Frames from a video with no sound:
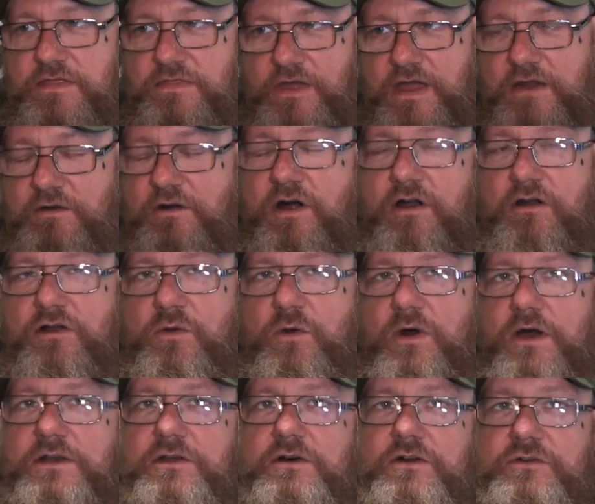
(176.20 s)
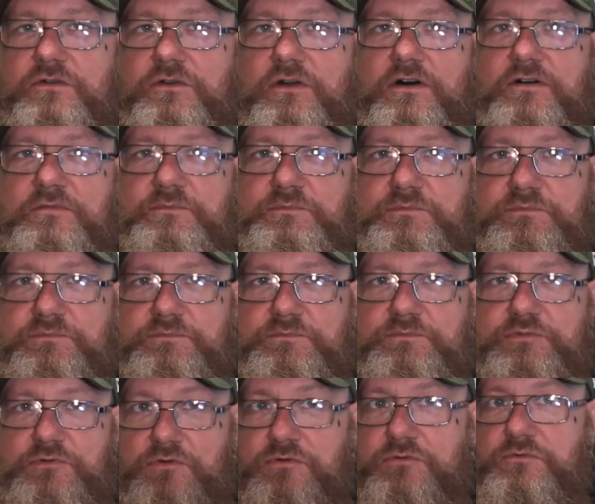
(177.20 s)
there are quite a lot of craft
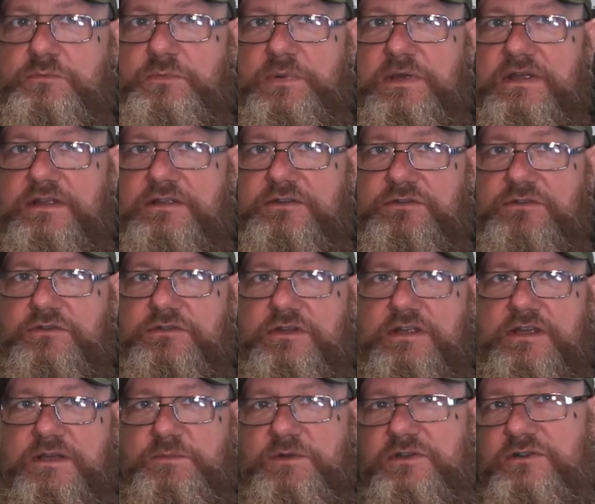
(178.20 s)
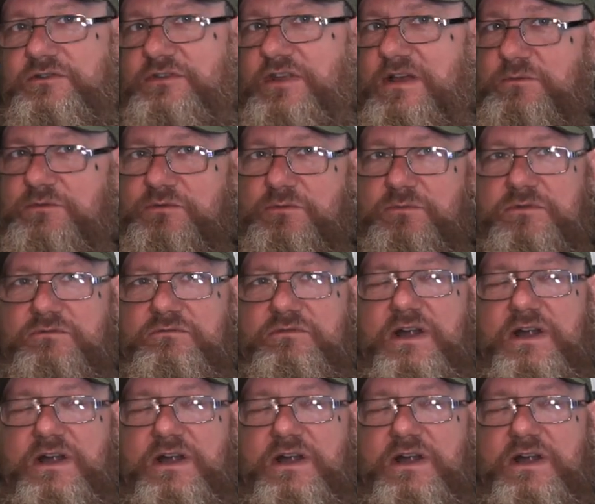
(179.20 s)
brew beers on there because that was all the